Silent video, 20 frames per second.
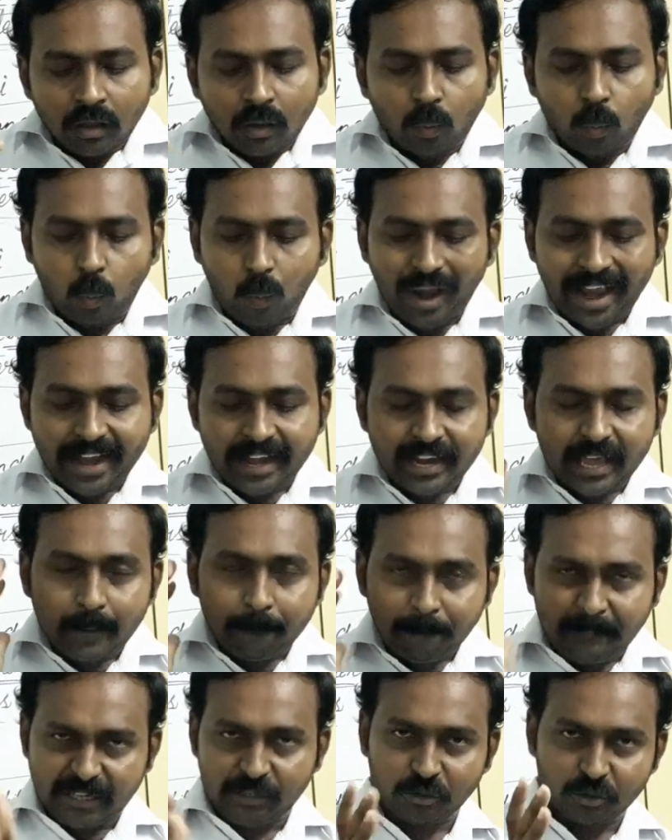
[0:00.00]
Wanda
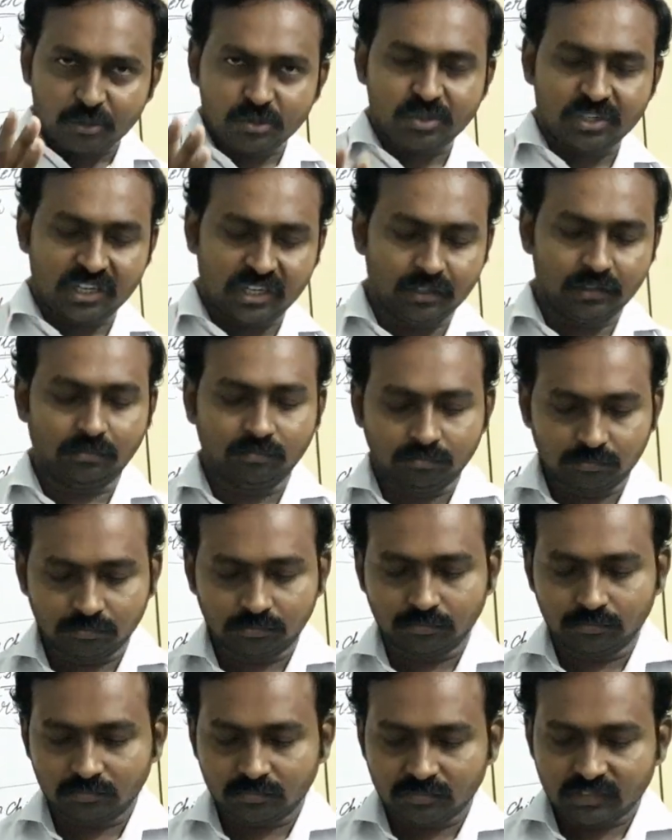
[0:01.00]
Petronsky
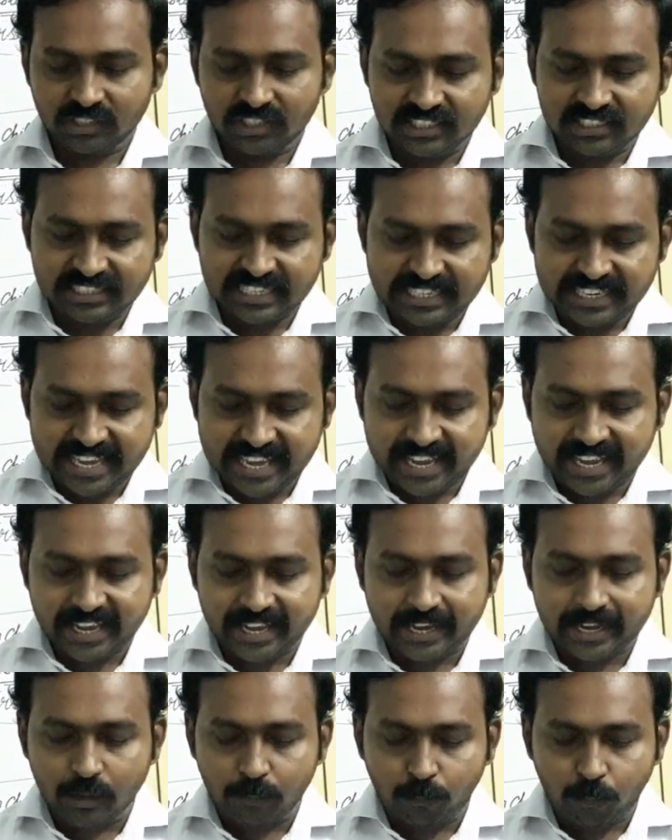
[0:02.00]
is a young